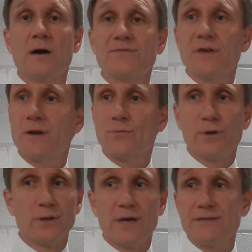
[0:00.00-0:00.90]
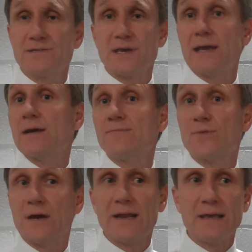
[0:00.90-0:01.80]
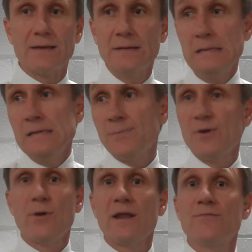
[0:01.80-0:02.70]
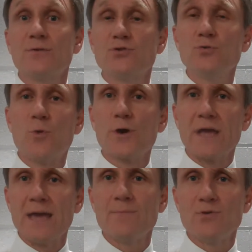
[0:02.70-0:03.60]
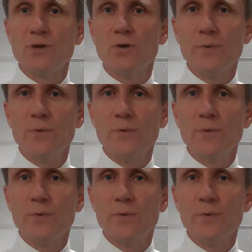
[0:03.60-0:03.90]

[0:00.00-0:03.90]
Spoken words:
off, get a real light skate on Friday, and be ready for 2 more games.